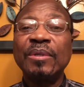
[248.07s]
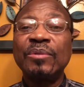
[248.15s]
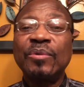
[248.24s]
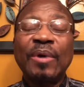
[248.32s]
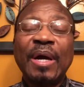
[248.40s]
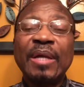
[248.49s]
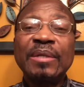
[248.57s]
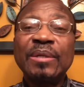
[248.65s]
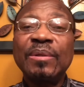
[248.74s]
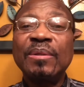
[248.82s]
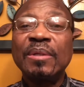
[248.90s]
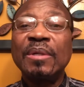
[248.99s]
to
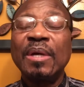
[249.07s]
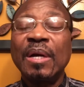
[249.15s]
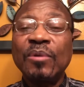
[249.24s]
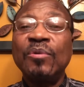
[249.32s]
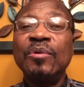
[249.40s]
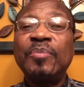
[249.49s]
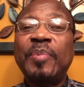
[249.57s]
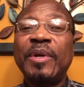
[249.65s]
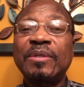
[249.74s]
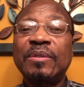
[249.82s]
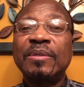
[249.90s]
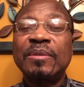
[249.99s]
handle a good
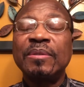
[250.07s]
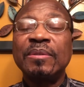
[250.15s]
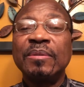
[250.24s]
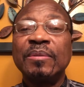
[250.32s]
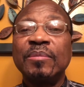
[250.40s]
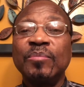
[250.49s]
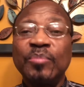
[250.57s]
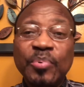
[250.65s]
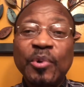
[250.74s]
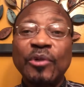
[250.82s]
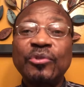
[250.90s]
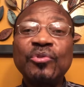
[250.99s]
person
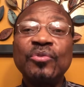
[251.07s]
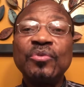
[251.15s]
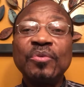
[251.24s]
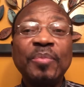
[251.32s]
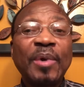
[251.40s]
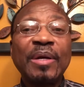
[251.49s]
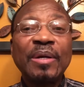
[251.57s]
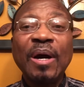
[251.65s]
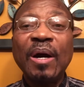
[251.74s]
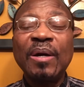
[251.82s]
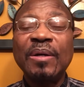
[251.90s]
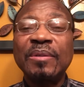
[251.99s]
brought to you by God.